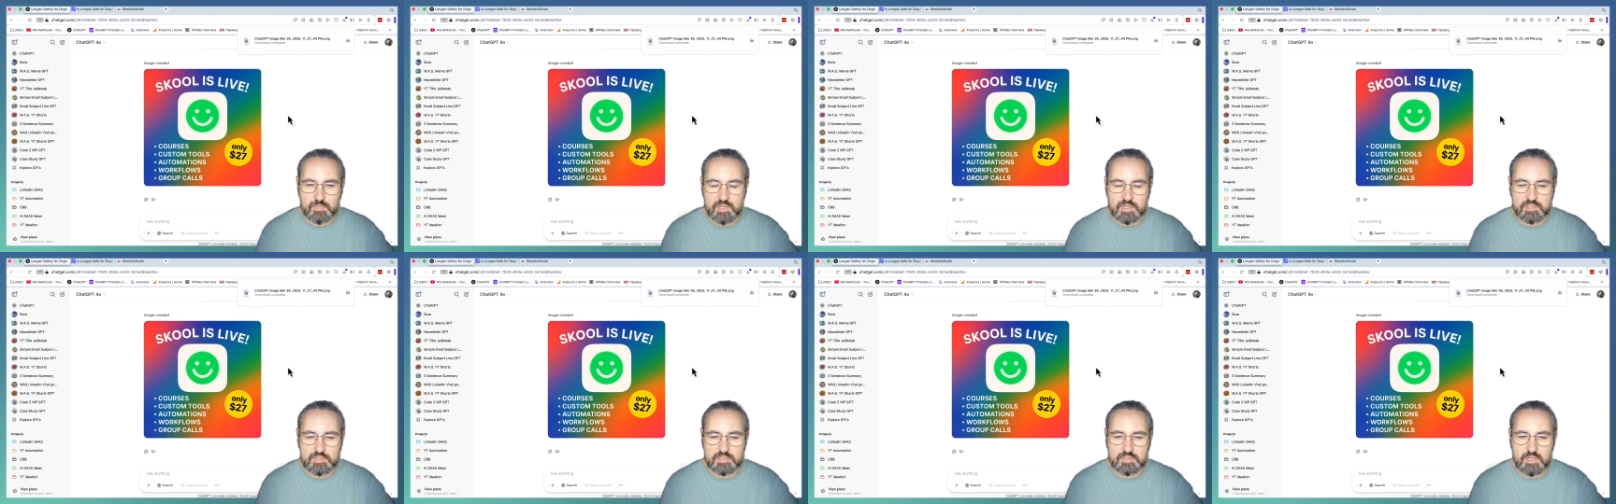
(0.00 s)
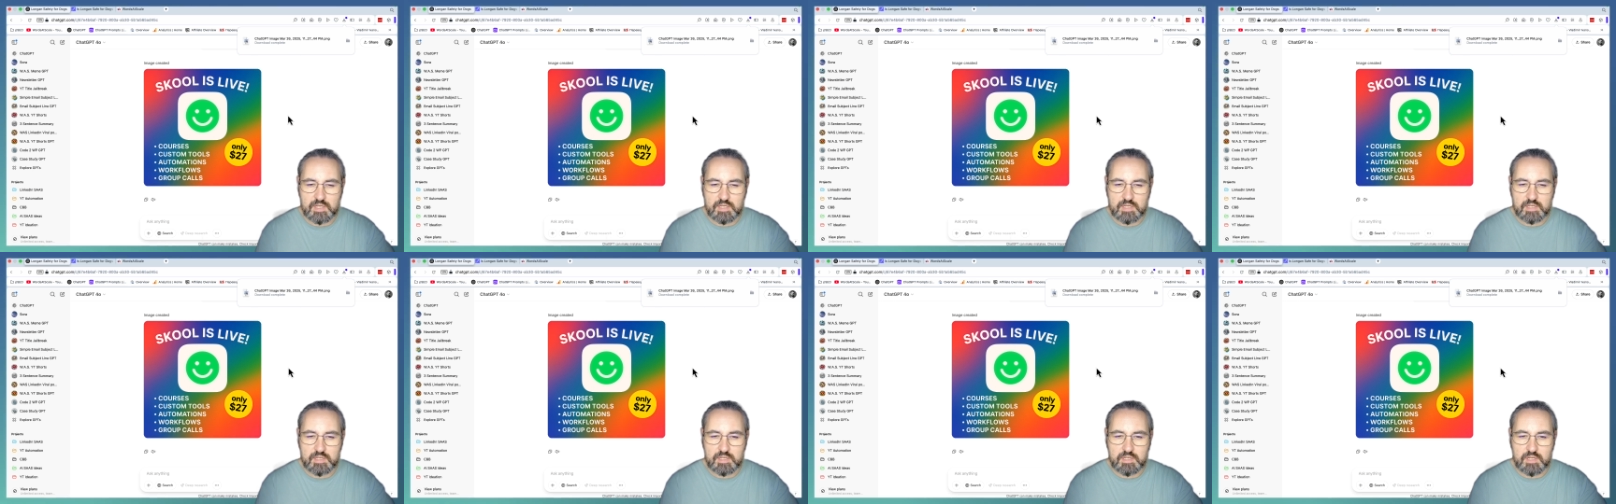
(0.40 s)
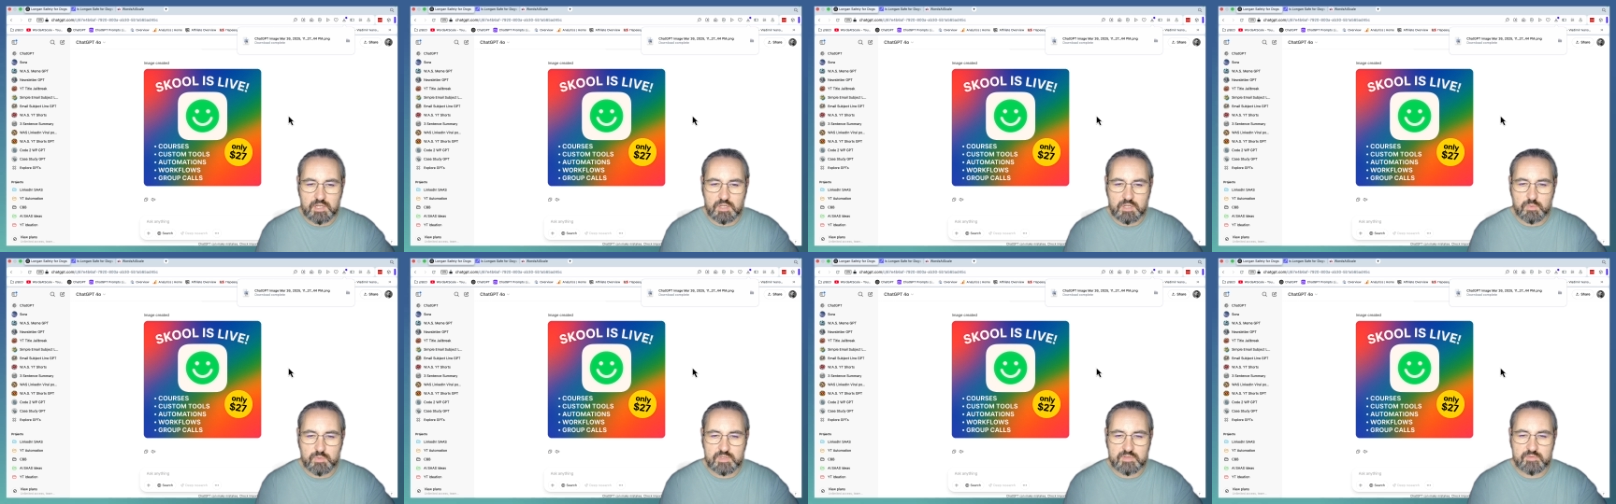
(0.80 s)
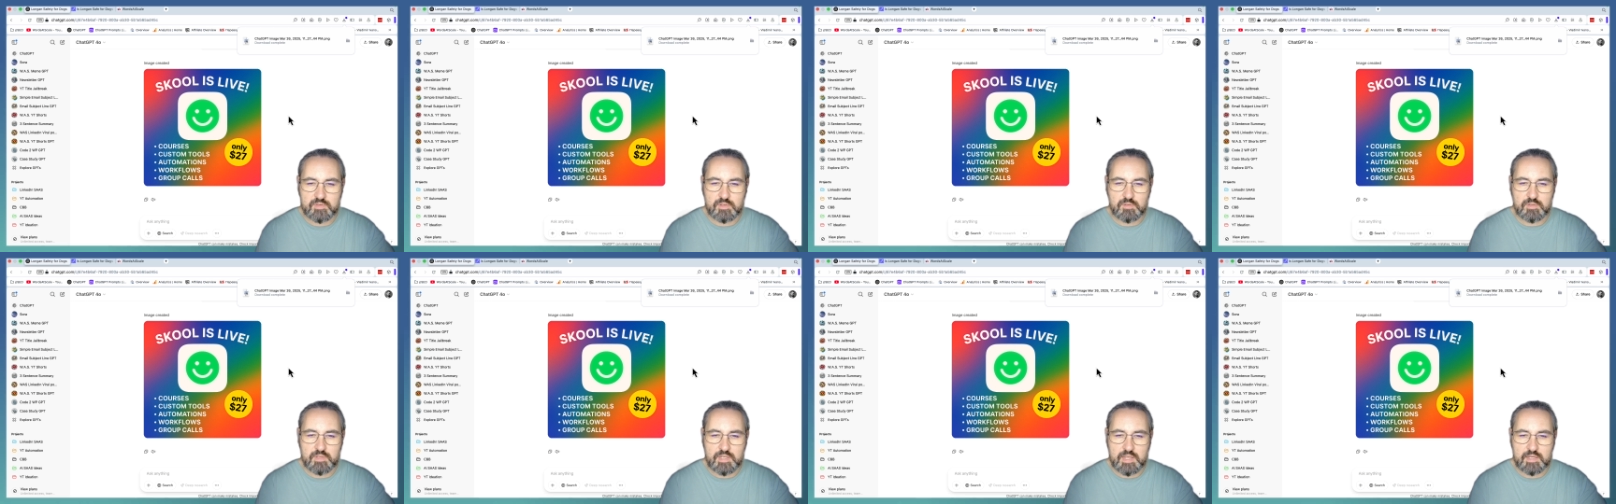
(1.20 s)
But I always
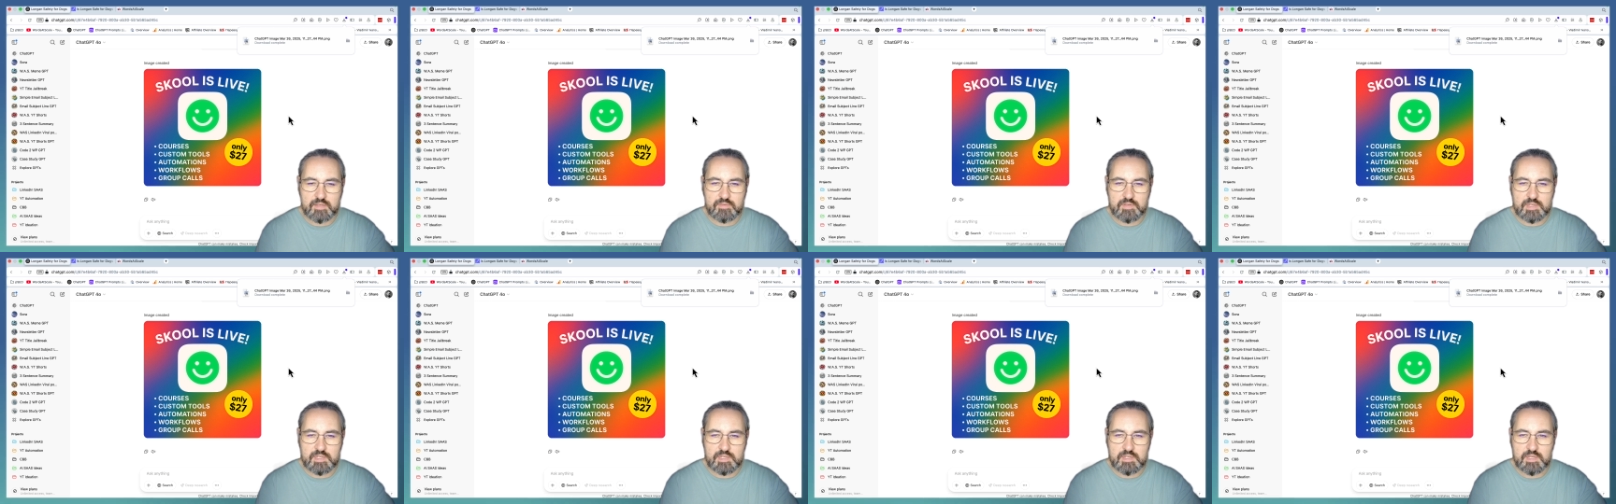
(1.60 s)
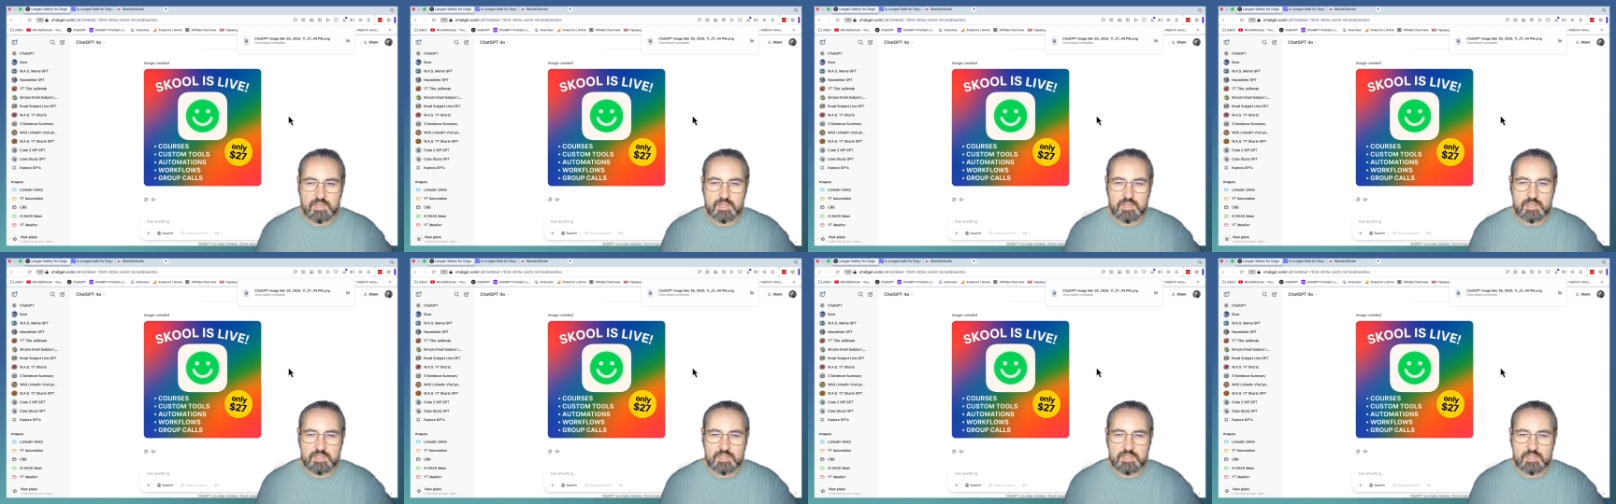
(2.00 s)
feel like the